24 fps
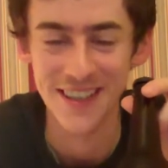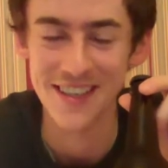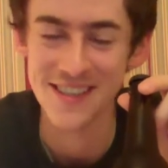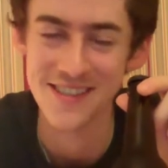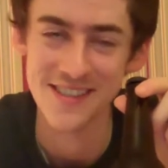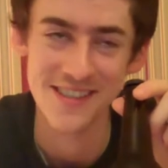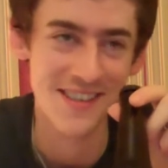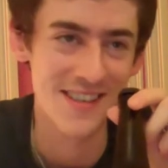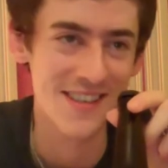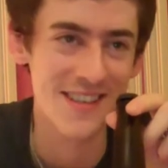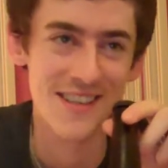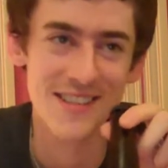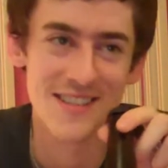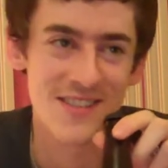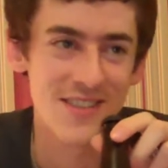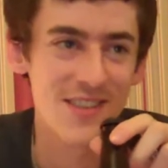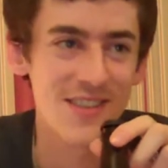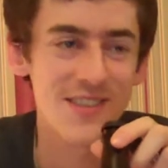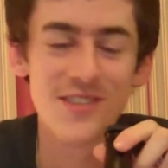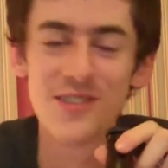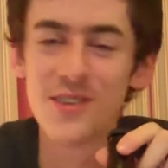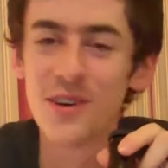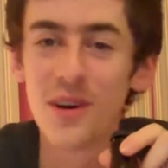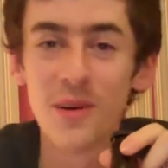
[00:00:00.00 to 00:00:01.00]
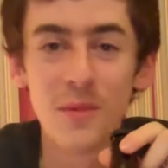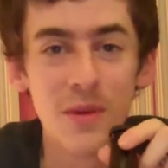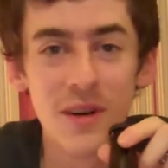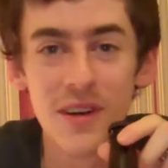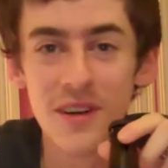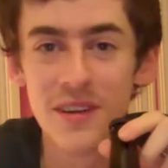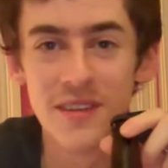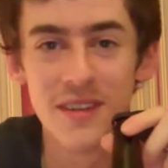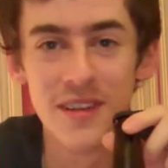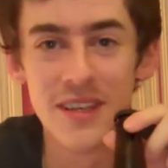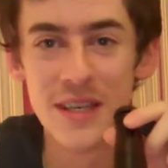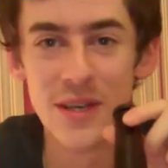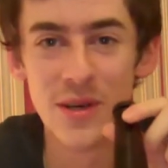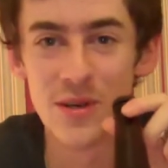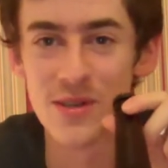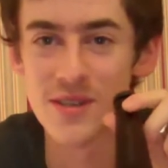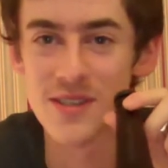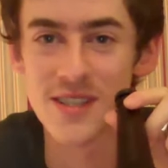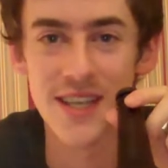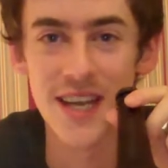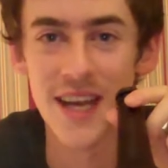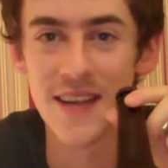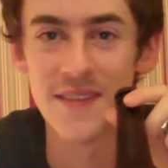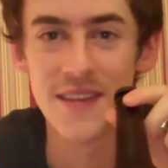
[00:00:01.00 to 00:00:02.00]
because it's just not a word that
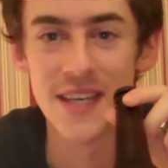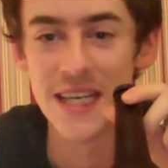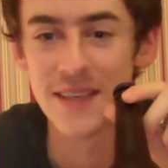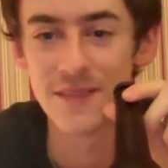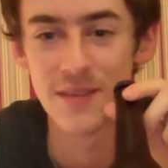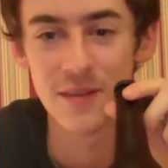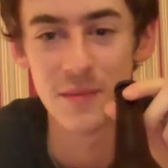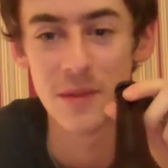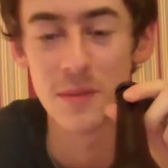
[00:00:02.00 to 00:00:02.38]
non-Scandinavian